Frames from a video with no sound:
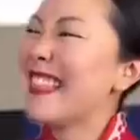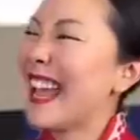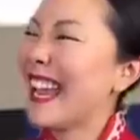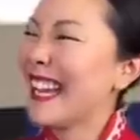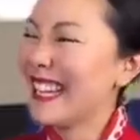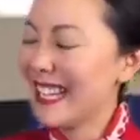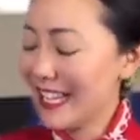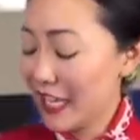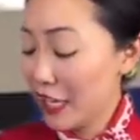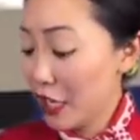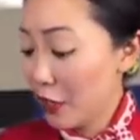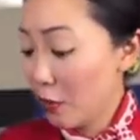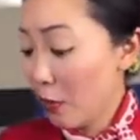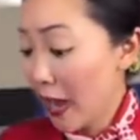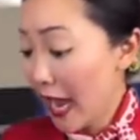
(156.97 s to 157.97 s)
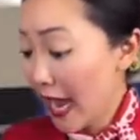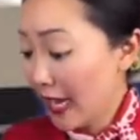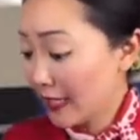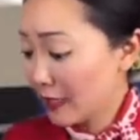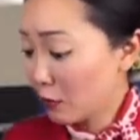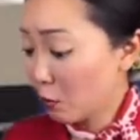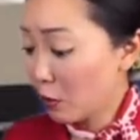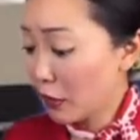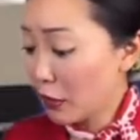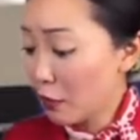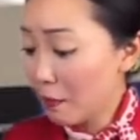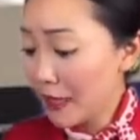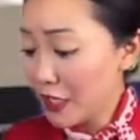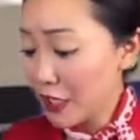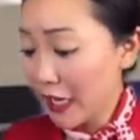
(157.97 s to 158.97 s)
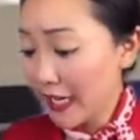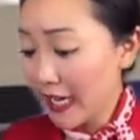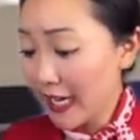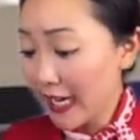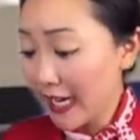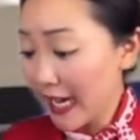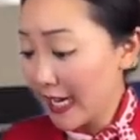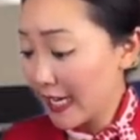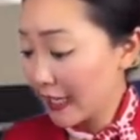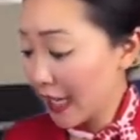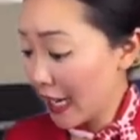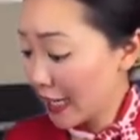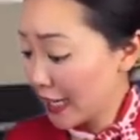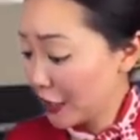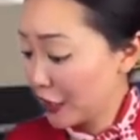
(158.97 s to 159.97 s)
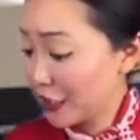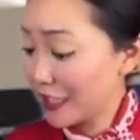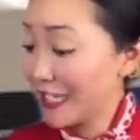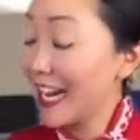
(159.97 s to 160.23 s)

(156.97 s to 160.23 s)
Thank you, and will you be checking in any luggage